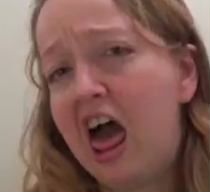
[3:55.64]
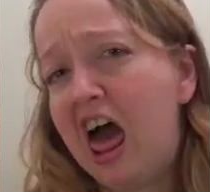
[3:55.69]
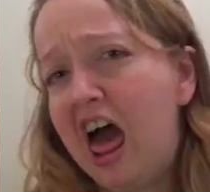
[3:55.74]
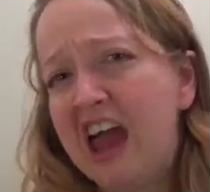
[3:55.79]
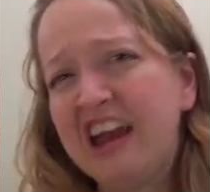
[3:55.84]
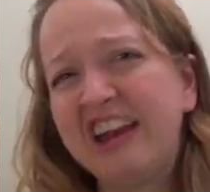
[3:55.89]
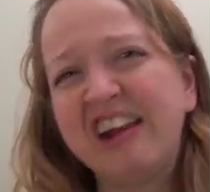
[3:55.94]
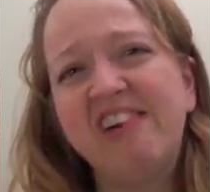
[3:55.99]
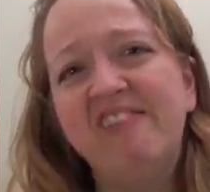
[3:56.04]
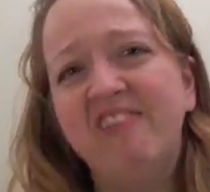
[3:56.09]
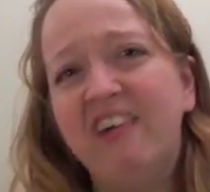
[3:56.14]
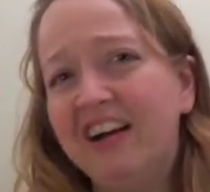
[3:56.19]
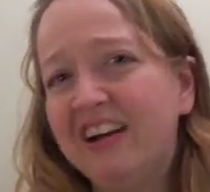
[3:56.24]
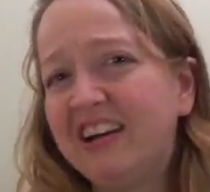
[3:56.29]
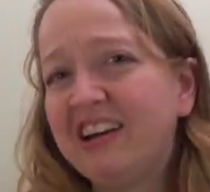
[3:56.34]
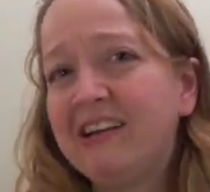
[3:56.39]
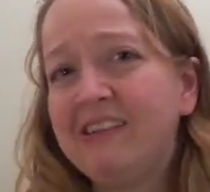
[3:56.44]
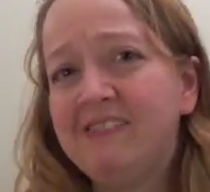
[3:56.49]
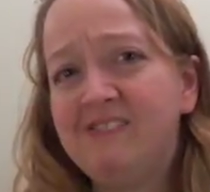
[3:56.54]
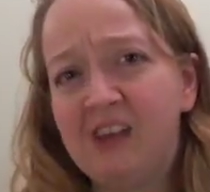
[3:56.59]
I don't
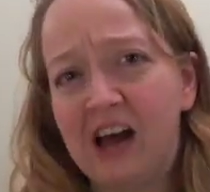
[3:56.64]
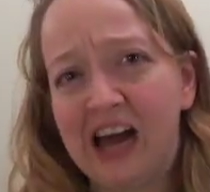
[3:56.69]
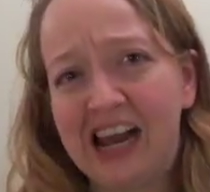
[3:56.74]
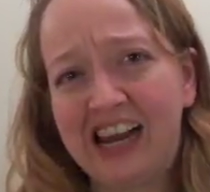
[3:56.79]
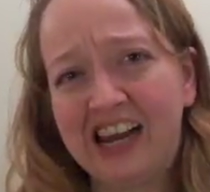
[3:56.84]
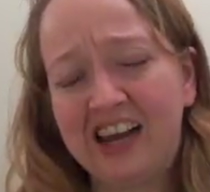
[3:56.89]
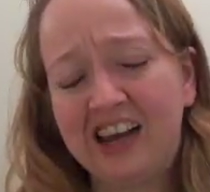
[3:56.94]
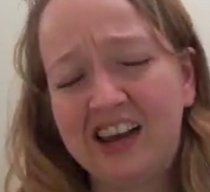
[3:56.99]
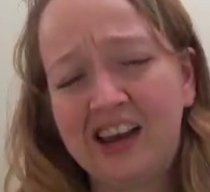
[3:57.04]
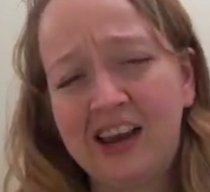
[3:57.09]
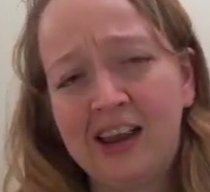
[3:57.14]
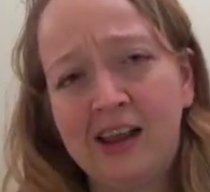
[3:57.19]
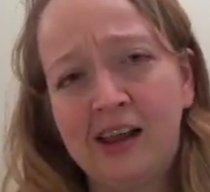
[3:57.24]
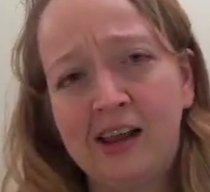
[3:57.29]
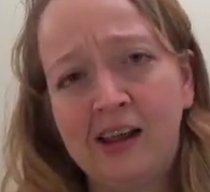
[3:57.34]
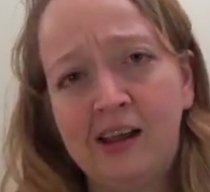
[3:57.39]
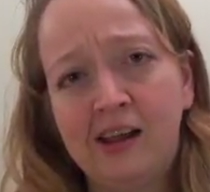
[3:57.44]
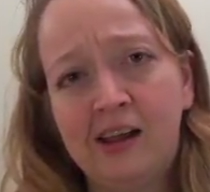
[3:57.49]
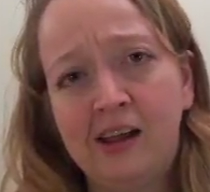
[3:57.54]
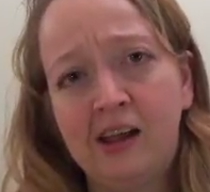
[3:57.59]
want to fight.
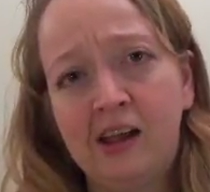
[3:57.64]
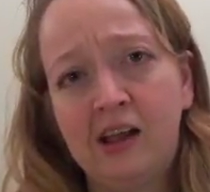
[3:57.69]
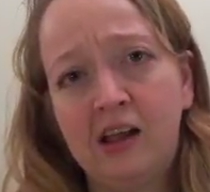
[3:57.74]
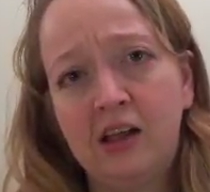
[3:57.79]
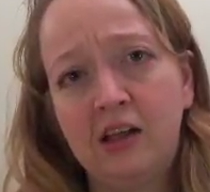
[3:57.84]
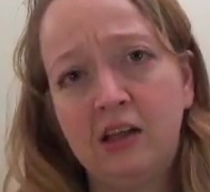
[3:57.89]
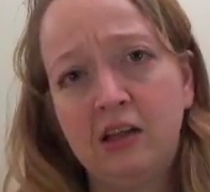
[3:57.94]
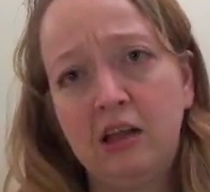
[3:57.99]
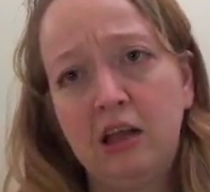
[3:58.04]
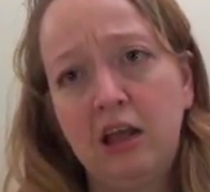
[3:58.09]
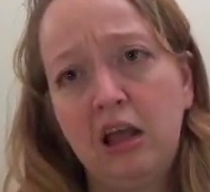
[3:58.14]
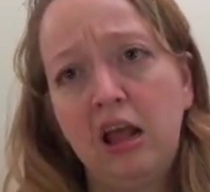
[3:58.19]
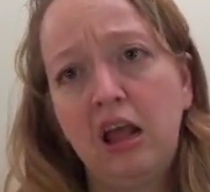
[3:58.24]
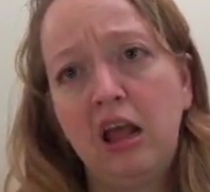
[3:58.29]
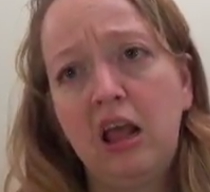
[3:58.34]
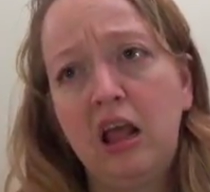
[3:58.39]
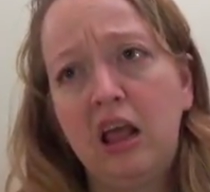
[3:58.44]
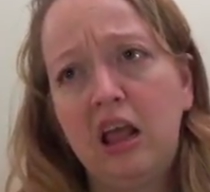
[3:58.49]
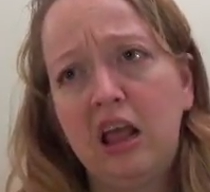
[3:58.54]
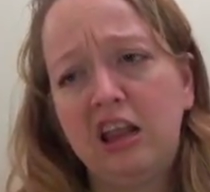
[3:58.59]

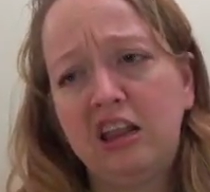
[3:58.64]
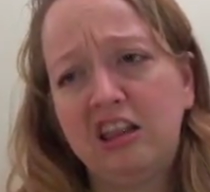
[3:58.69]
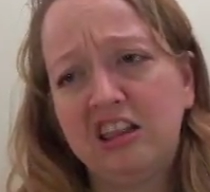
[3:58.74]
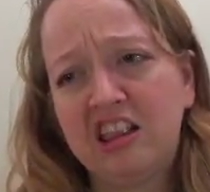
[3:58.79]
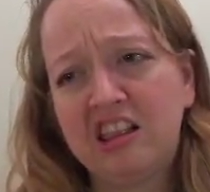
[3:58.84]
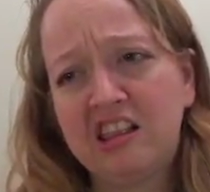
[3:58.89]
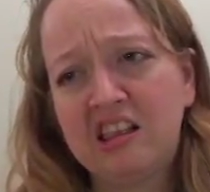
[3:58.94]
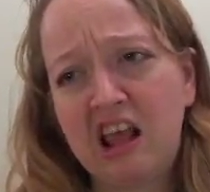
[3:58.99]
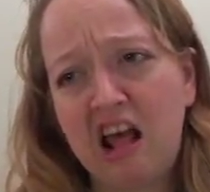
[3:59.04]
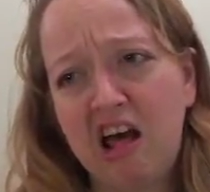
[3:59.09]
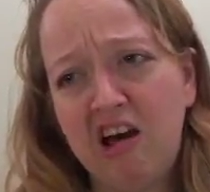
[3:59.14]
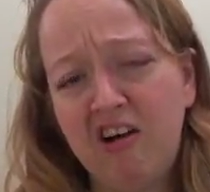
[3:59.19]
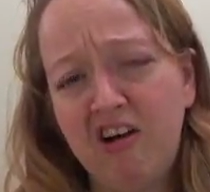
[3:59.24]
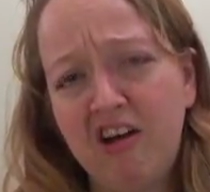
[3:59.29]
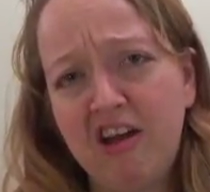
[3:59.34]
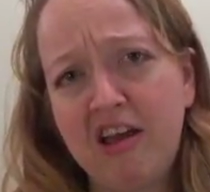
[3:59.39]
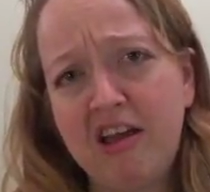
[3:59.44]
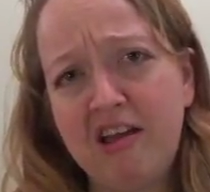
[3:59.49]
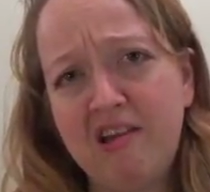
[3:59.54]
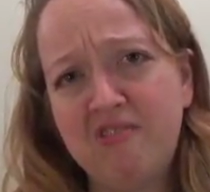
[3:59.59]
And
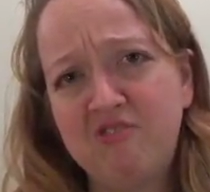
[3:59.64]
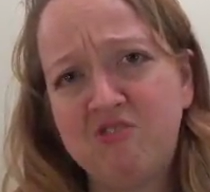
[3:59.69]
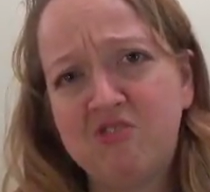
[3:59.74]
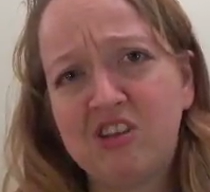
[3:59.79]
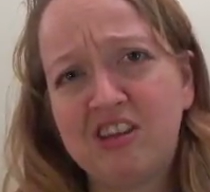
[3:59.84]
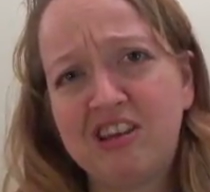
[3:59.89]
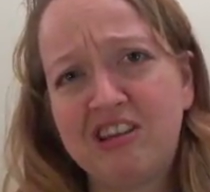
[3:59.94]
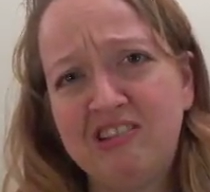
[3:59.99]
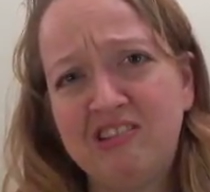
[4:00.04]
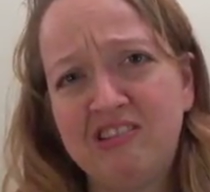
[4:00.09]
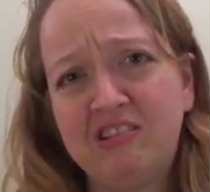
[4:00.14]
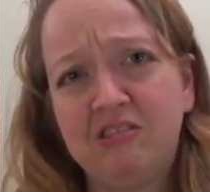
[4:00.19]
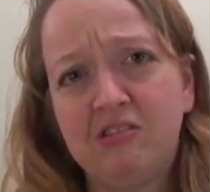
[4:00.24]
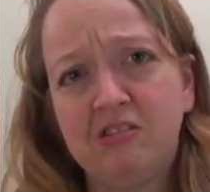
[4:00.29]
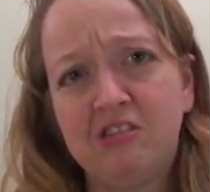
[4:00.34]
so if you